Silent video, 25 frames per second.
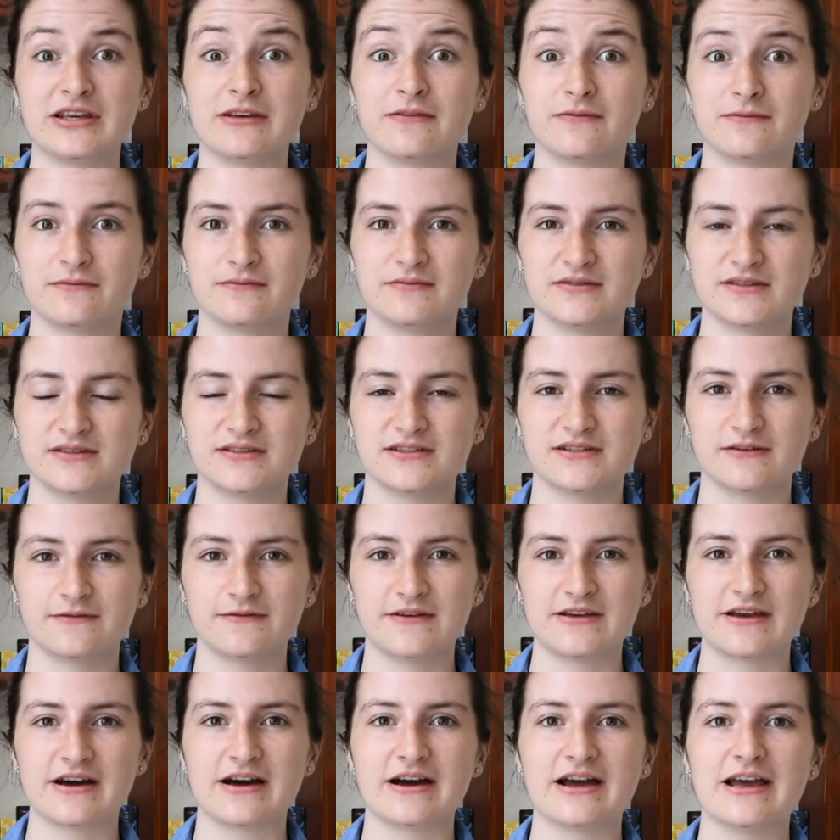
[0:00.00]
if,
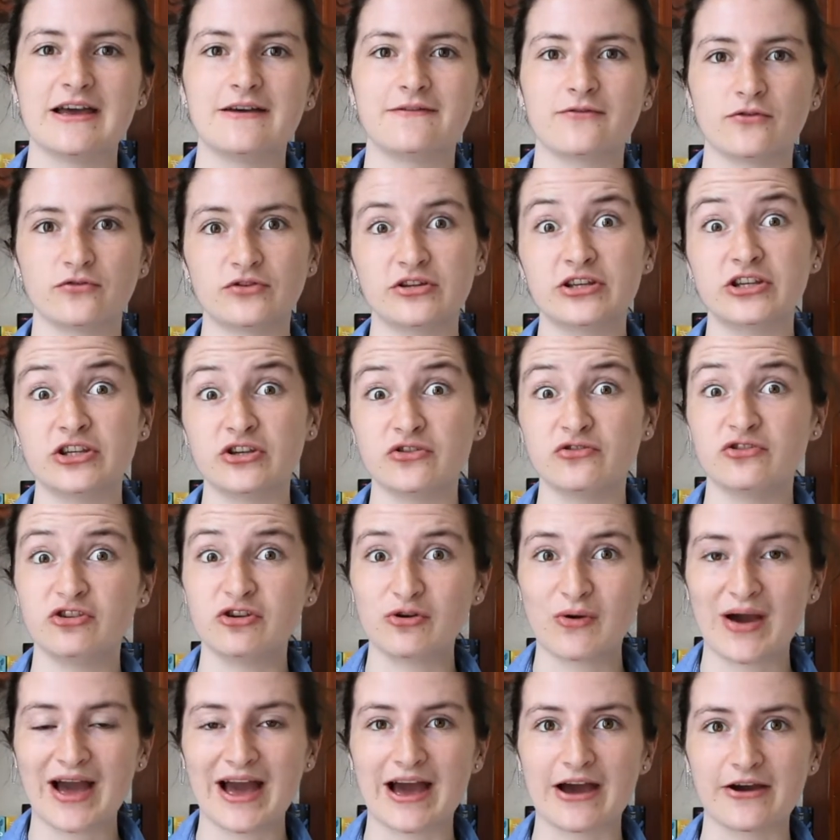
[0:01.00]
Sophia, if only you
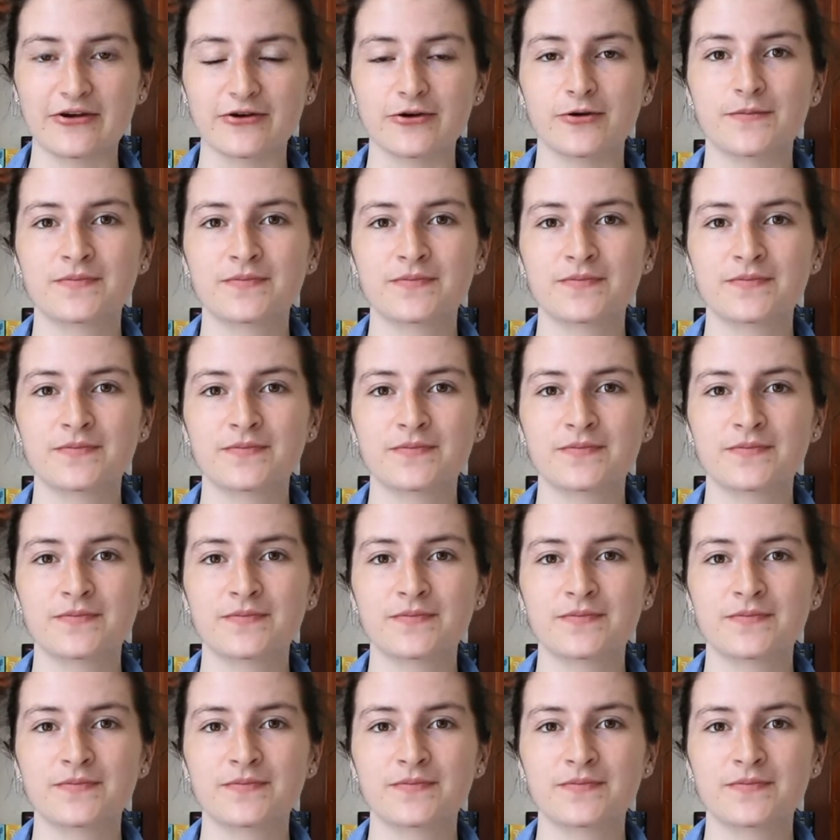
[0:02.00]
knew how.